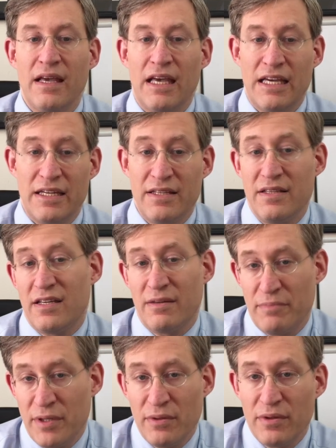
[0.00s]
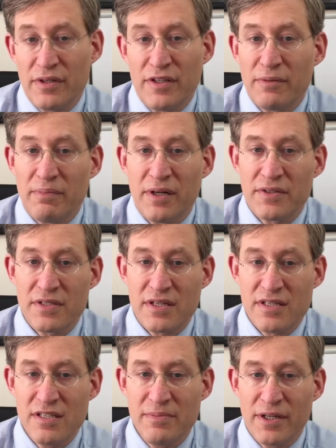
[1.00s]
And in the computer and the pulse
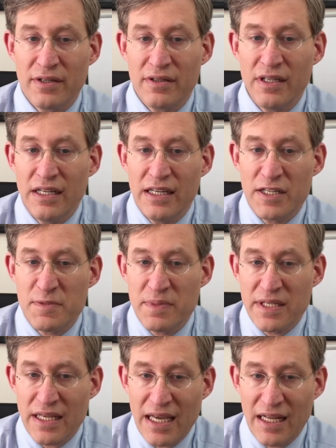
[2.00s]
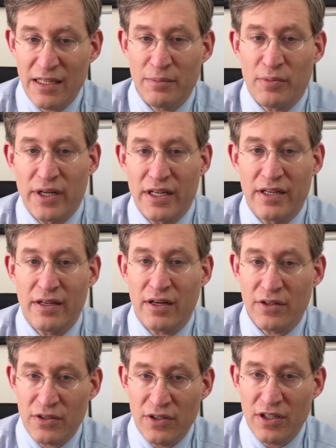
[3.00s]
oximeter, it's been calibrated on
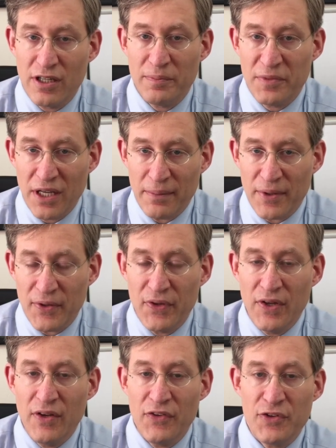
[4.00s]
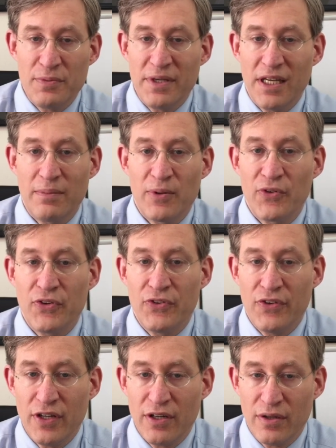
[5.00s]
a lookup table to be able to
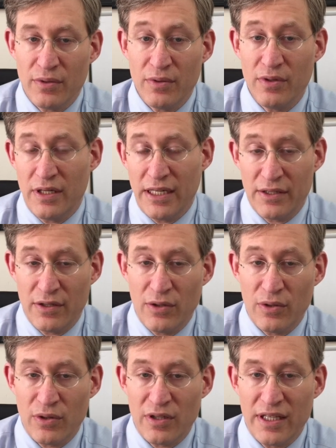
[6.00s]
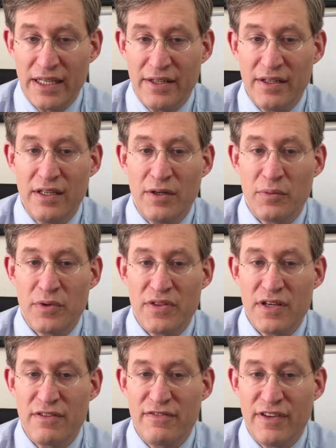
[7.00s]
know and correlate with
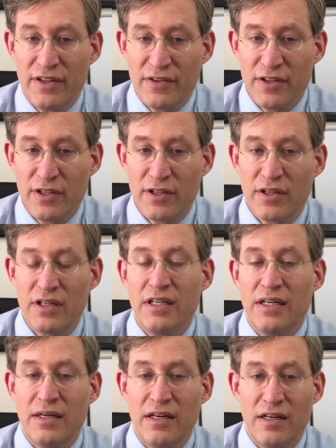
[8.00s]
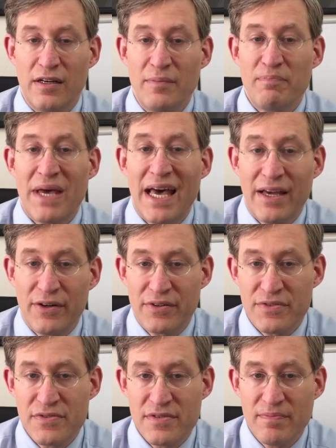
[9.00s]
the varying
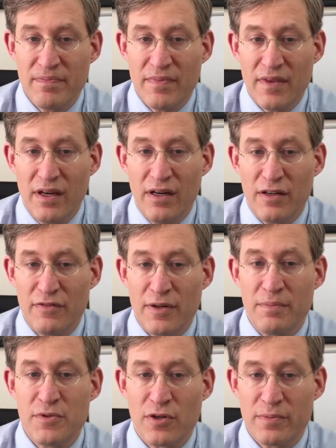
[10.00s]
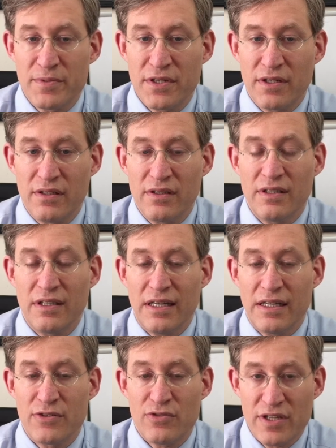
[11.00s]
patterns of absorption
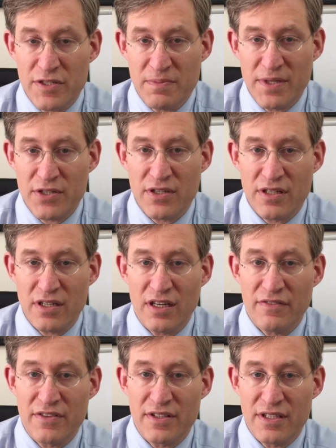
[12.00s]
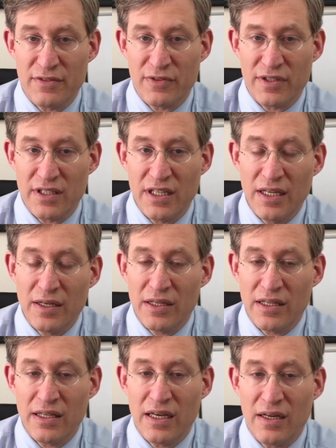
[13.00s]
and transmission of the different
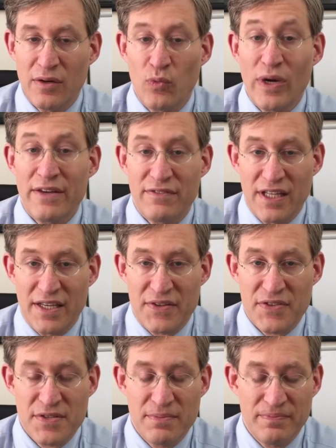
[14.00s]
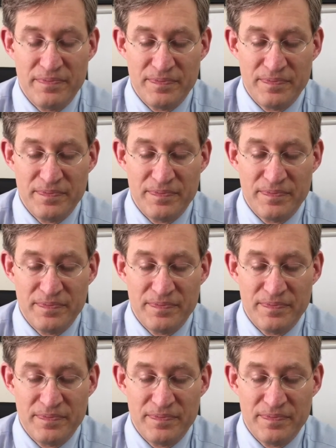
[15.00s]
wavelengths.